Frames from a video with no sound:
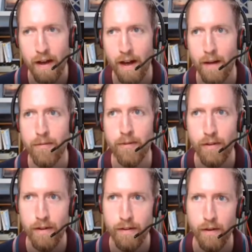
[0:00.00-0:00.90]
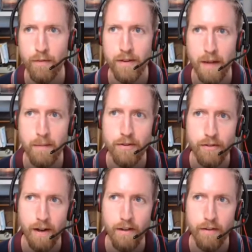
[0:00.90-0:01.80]
that absolutely obviously
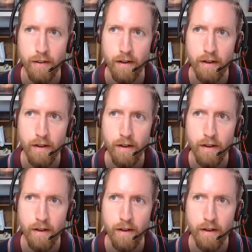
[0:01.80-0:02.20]
demonstrates that